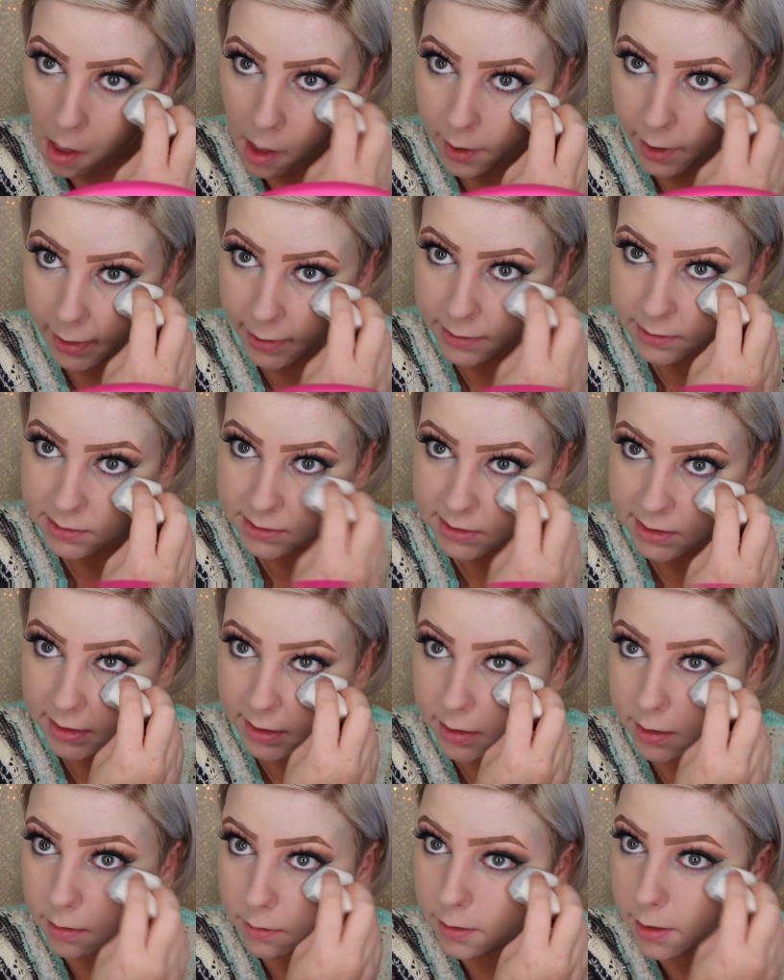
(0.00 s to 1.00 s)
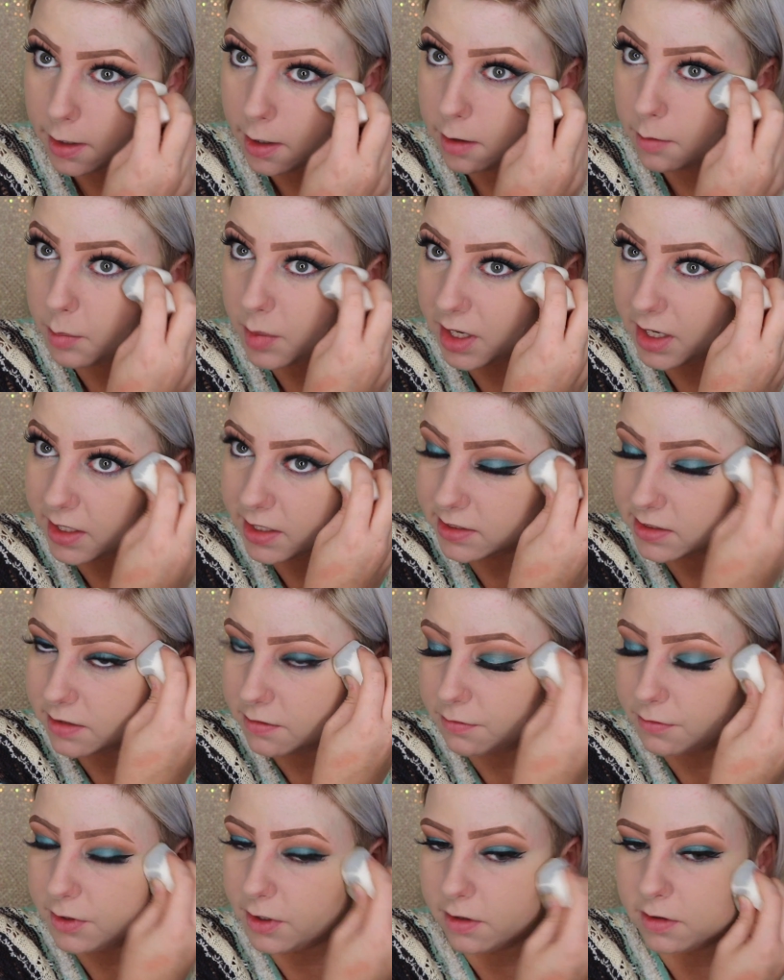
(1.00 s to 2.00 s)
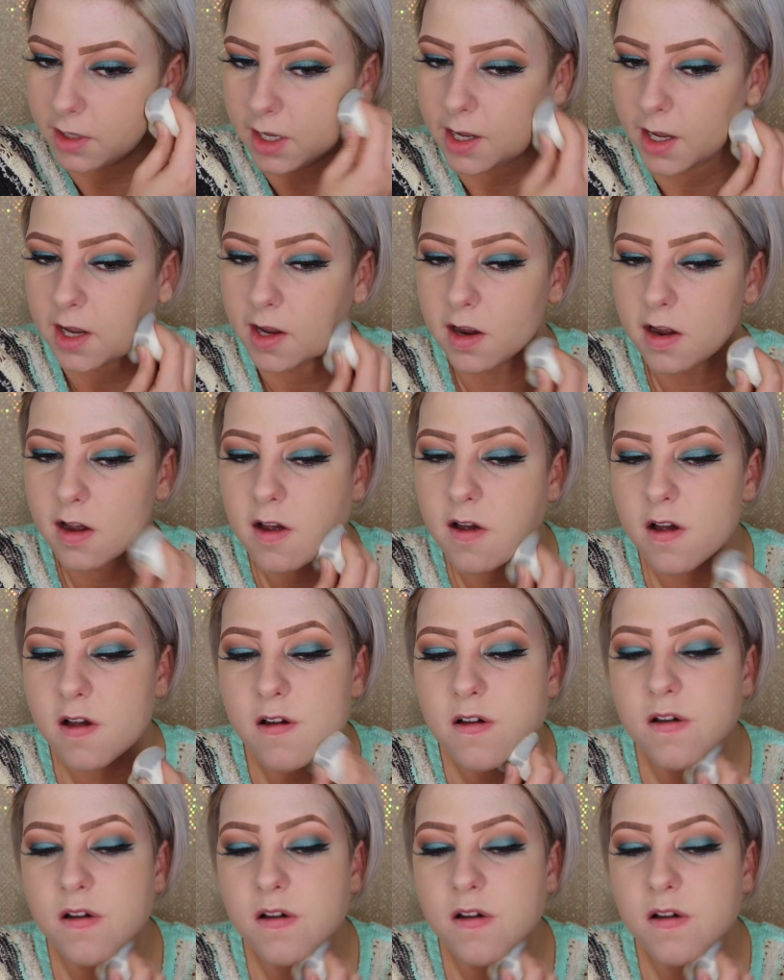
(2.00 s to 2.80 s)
Like I can see it on there, but it doesn't feel like